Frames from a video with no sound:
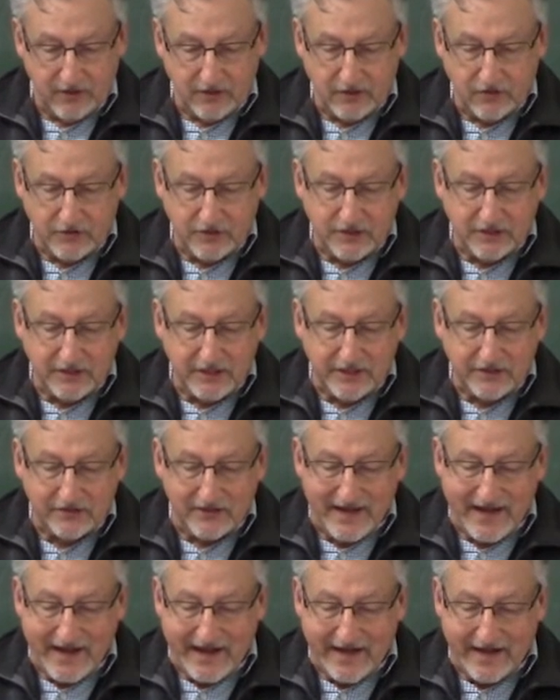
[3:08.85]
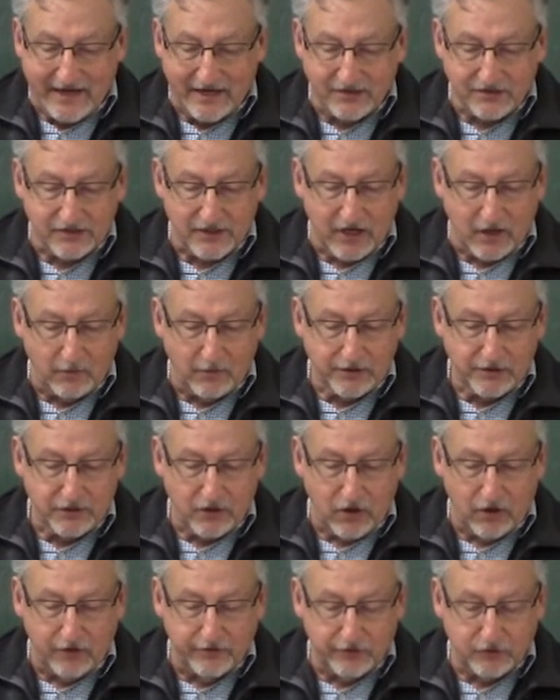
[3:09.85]
"You didn't eat the hands, and I went to
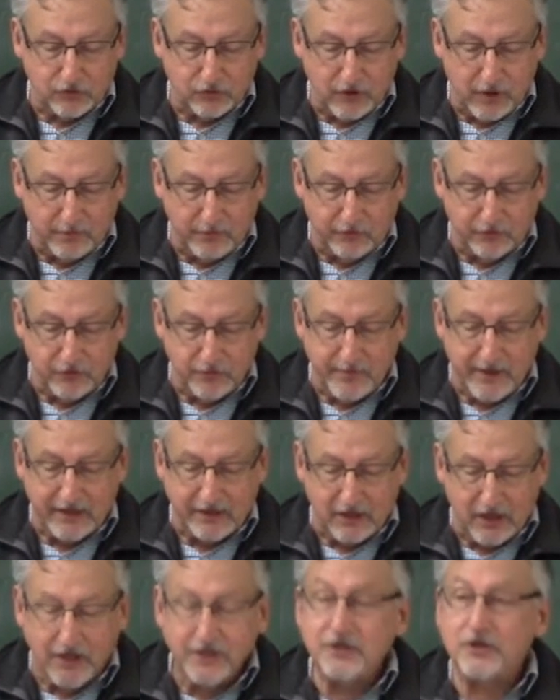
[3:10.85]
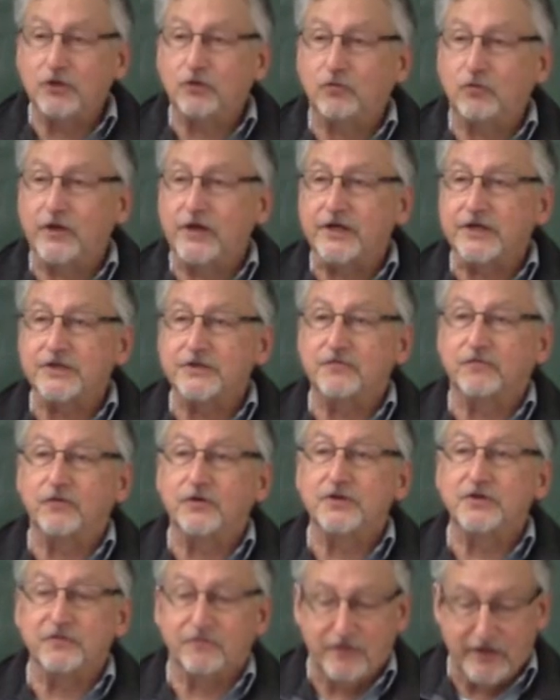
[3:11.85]
all the trouble to make onion rings for
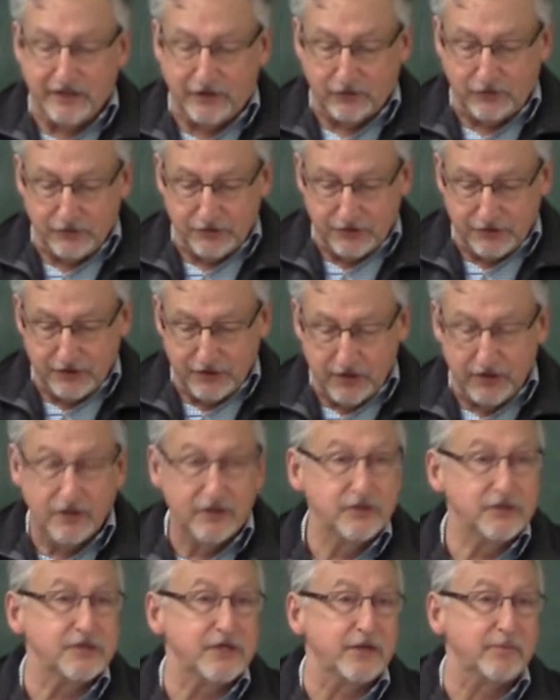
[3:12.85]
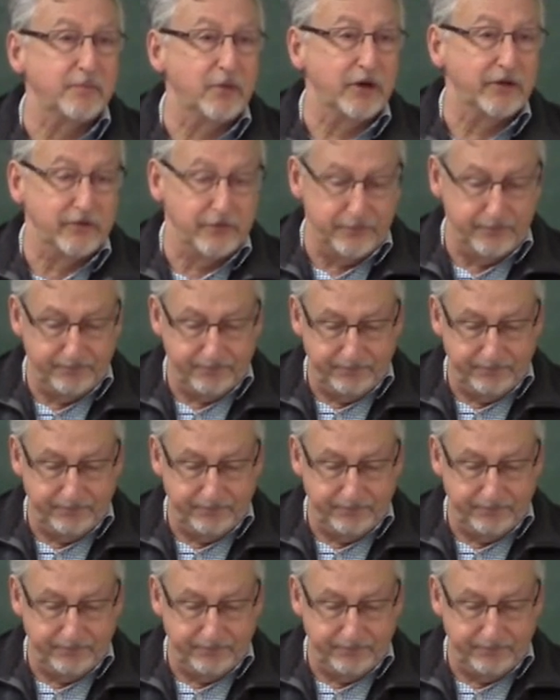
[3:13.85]
its fingers," said mother.